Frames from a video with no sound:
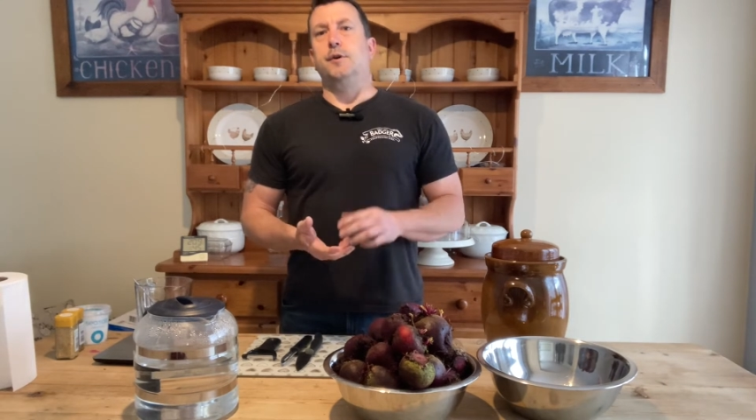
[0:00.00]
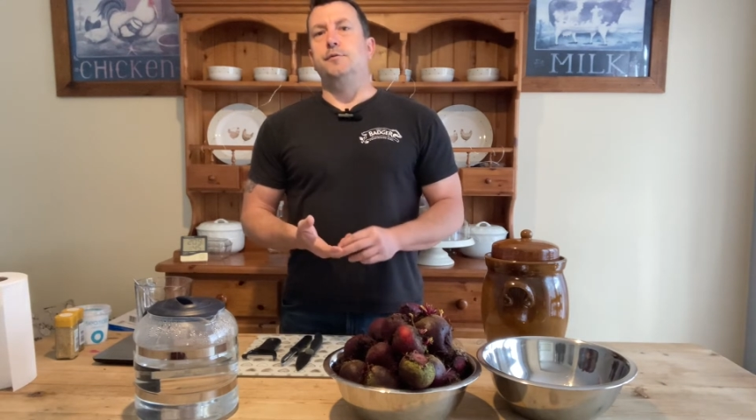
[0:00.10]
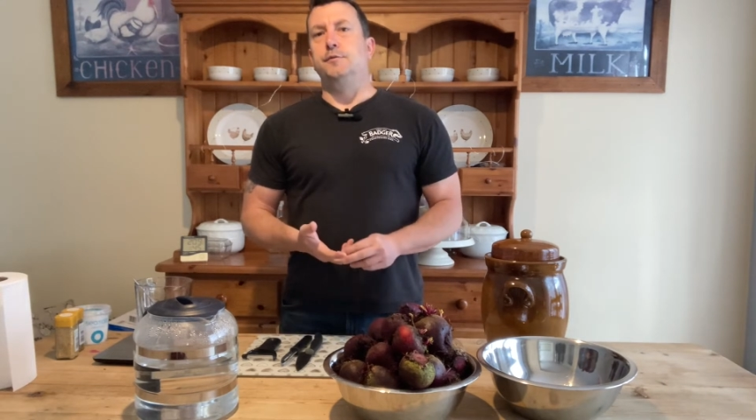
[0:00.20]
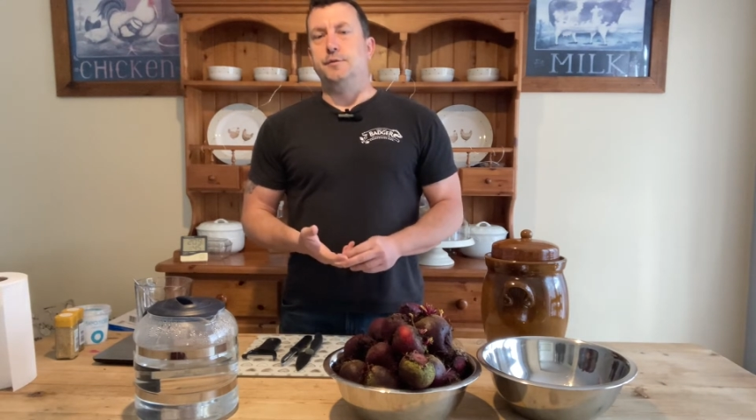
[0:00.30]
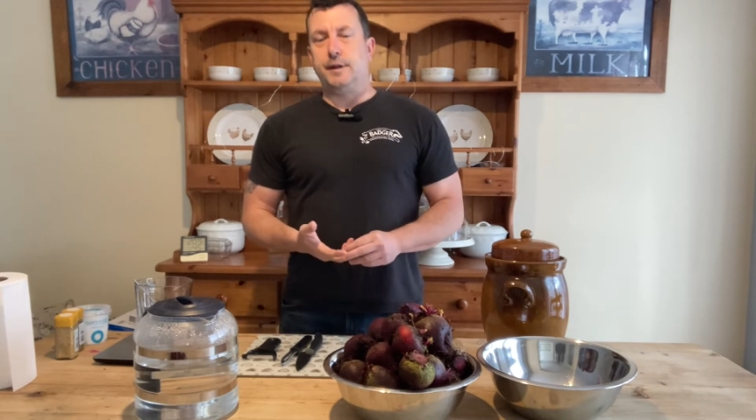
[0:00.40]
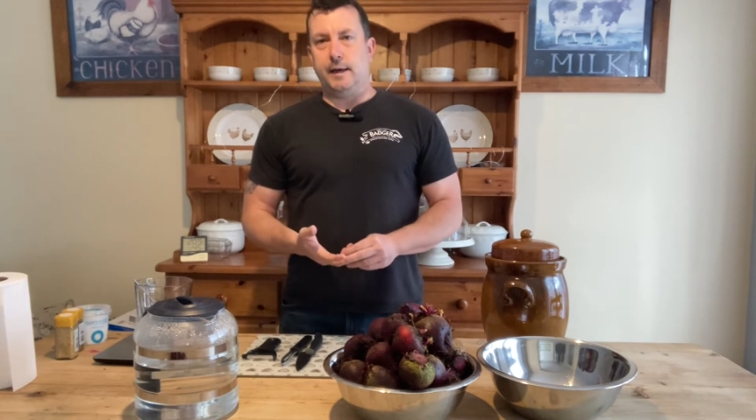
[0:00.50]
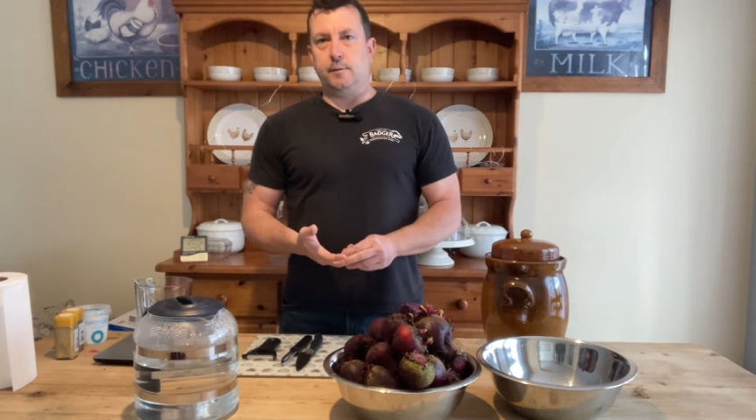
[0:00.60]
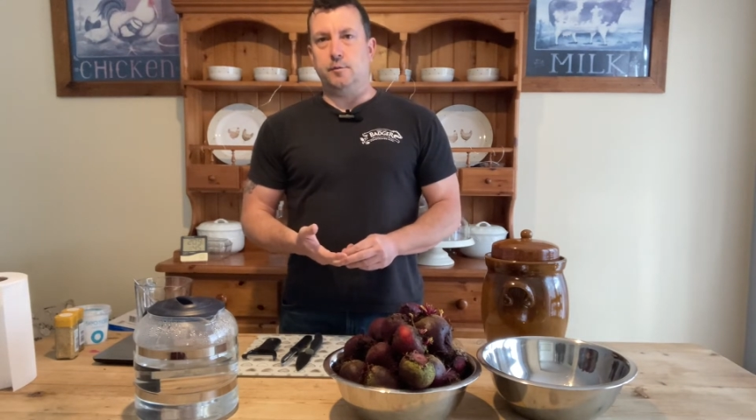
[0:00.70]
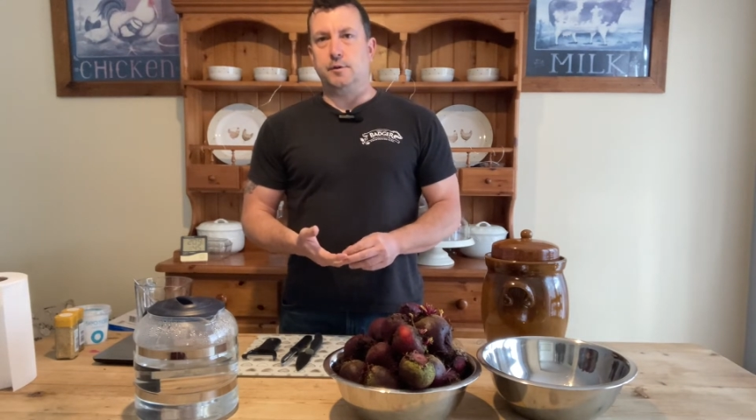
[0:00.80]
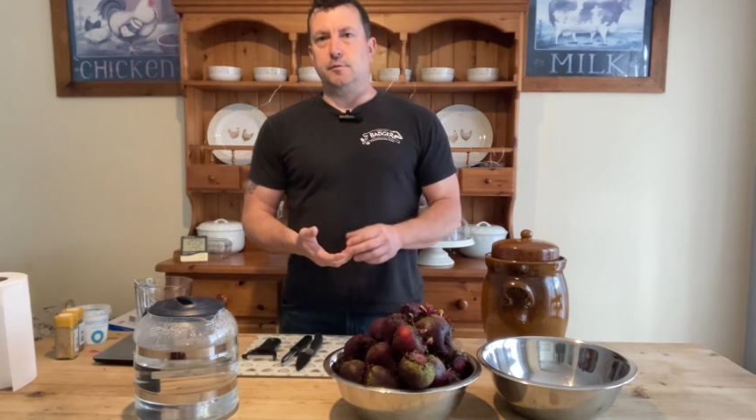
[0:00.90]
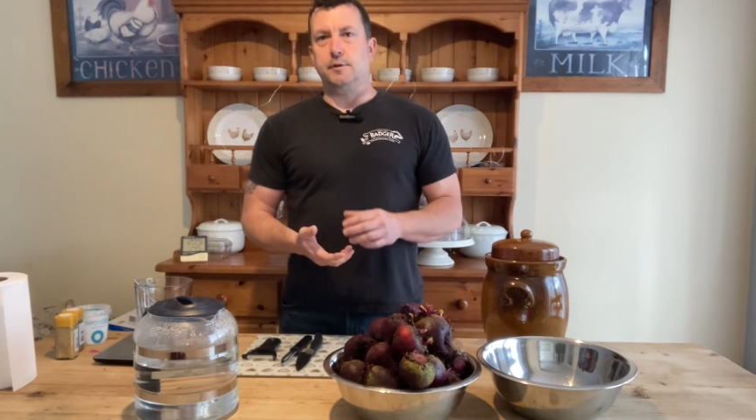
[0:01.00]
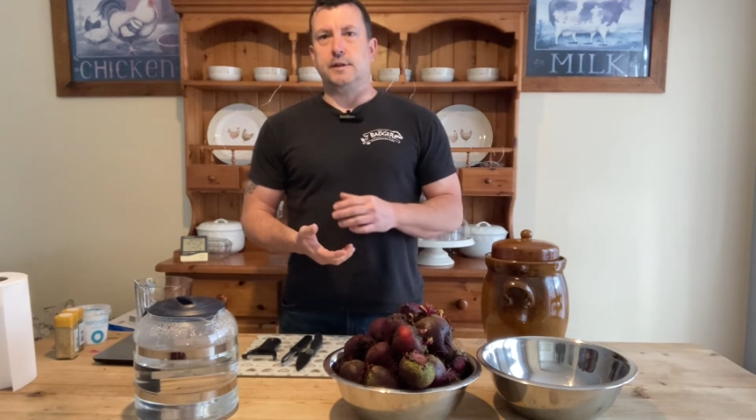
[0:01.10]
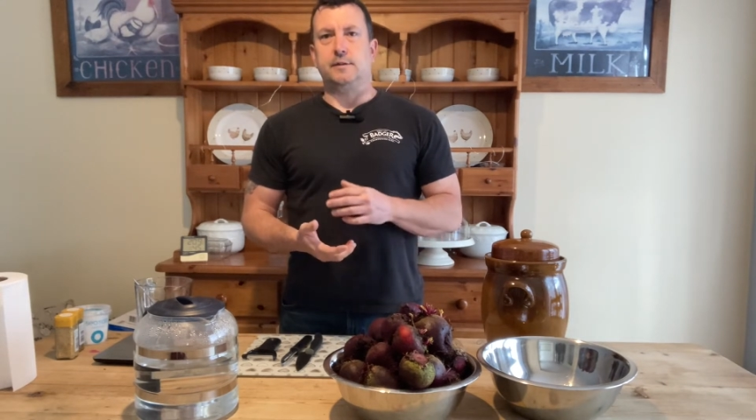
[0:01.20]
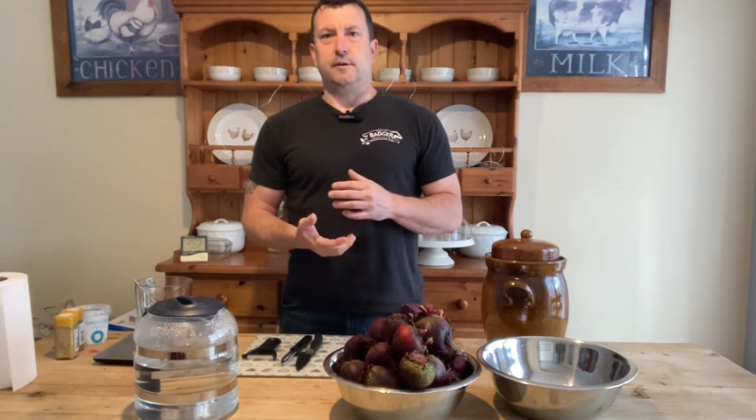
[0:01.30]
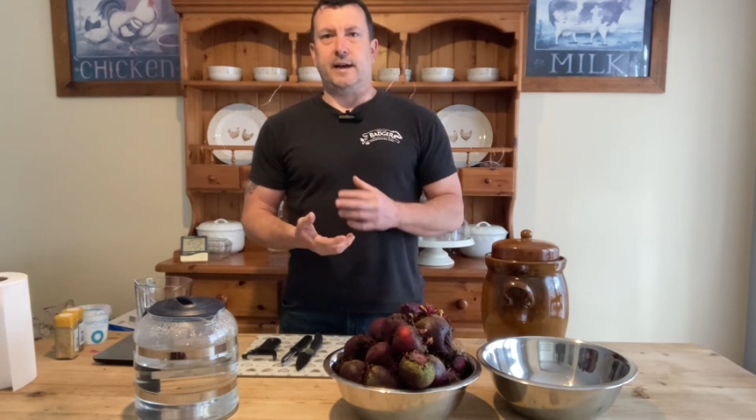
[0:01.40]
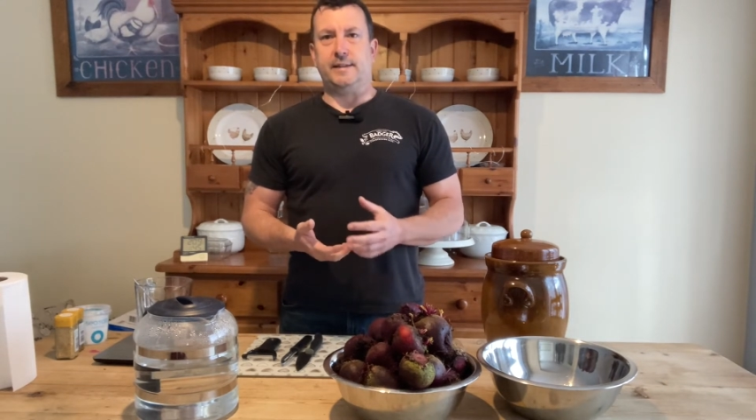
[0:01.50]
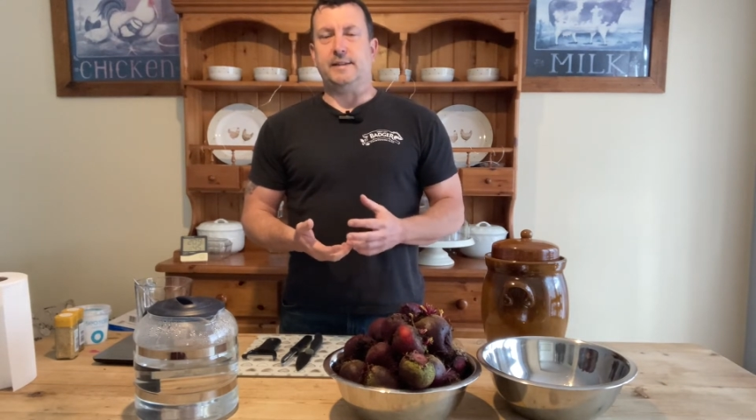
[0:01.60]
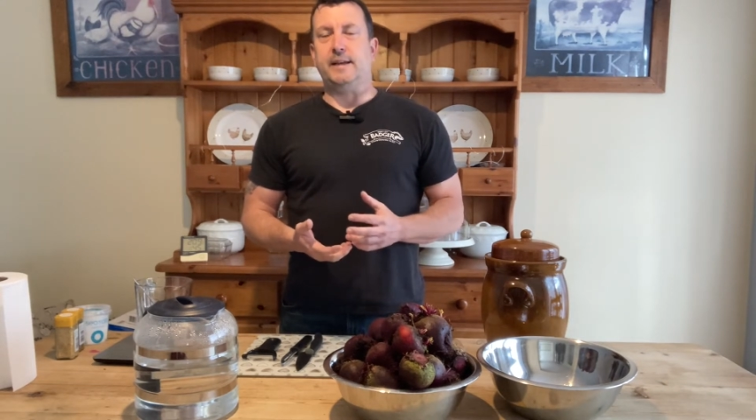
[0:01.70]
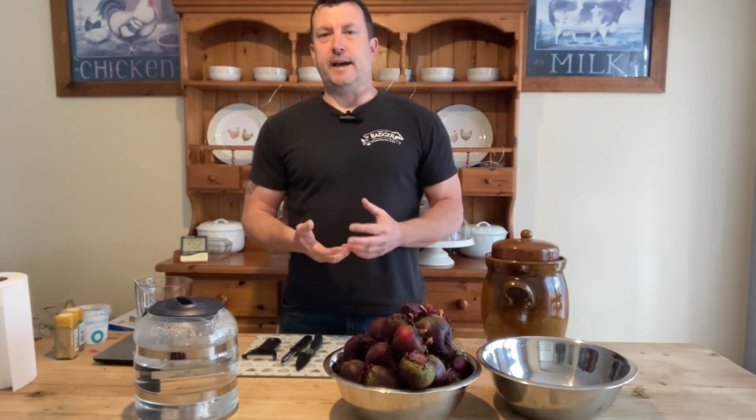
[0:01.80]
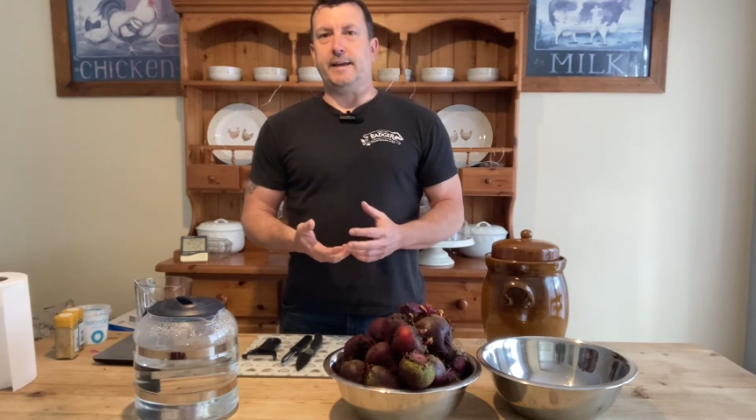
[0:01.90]
Don't use table salt because that's got
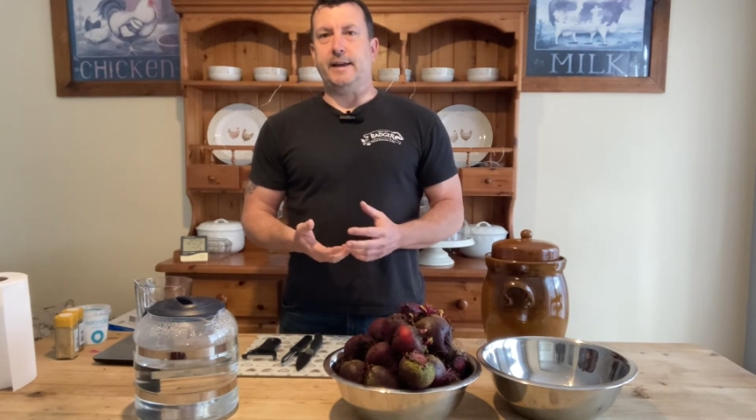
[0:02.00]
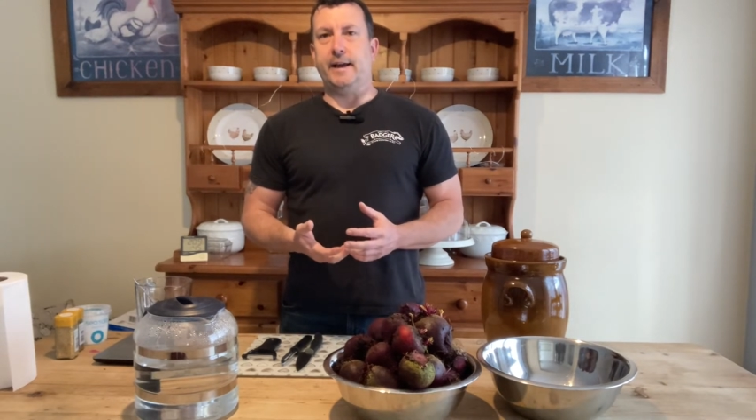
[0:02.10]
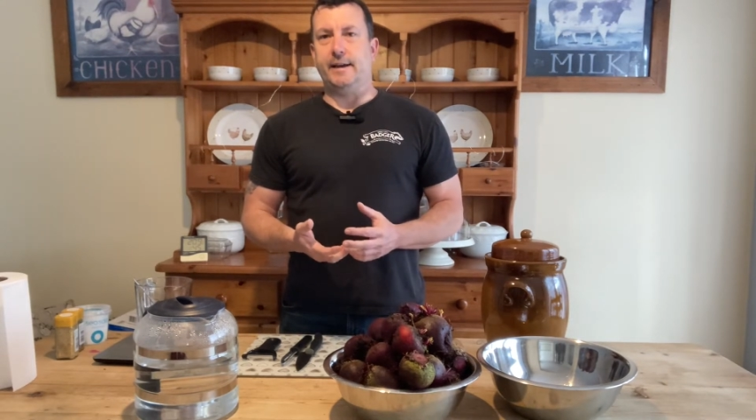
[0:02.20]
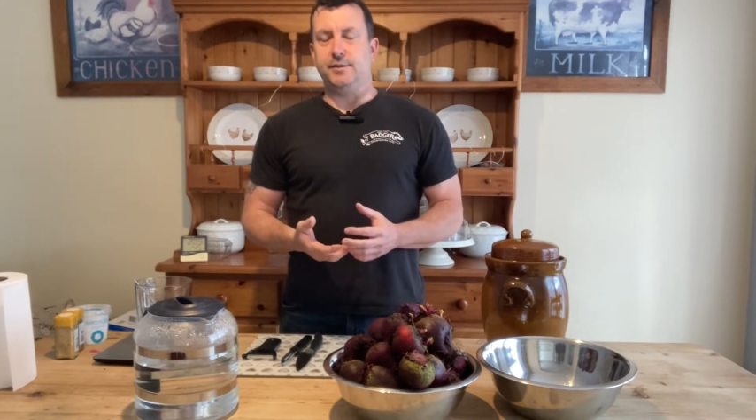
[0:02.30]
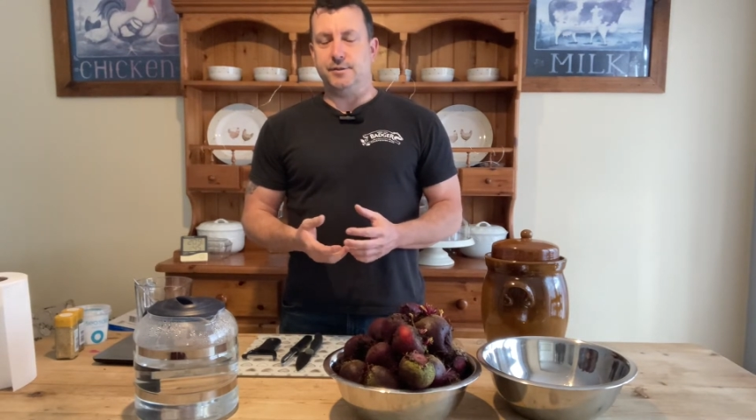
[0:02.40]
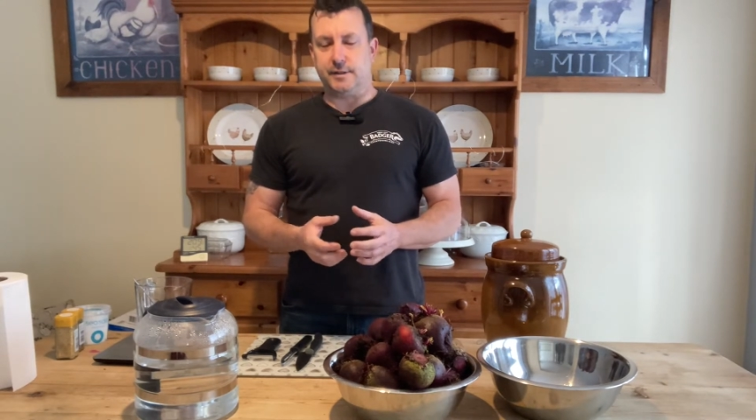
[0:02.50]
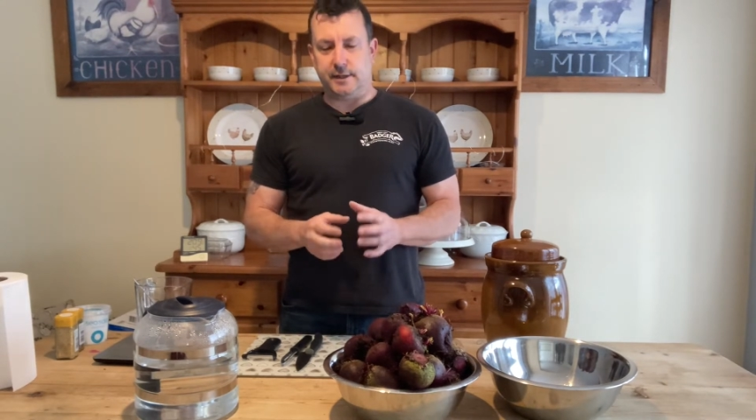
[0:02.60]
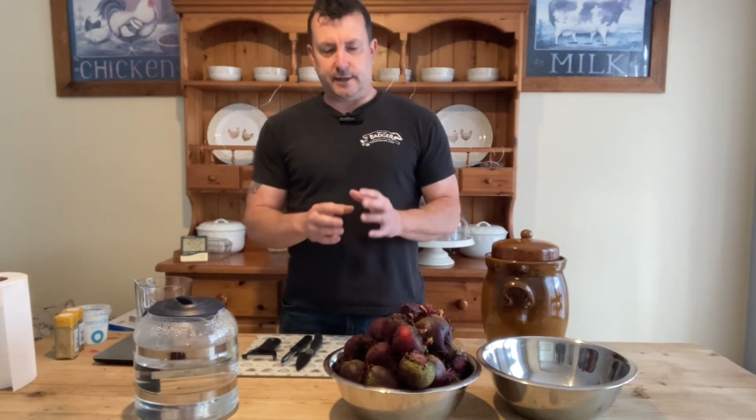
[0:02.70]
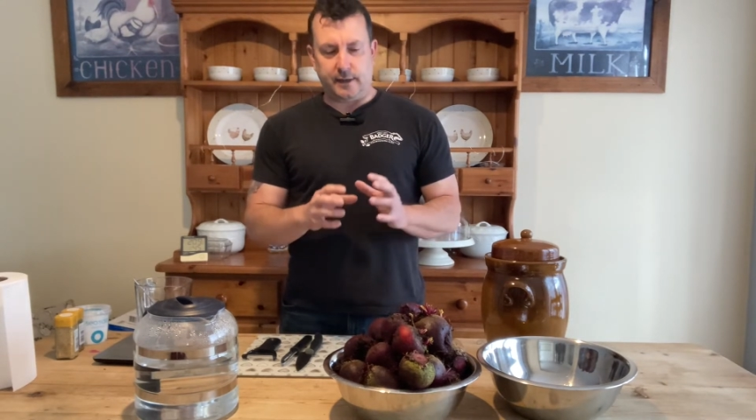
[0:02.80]
anti-caking agents in it,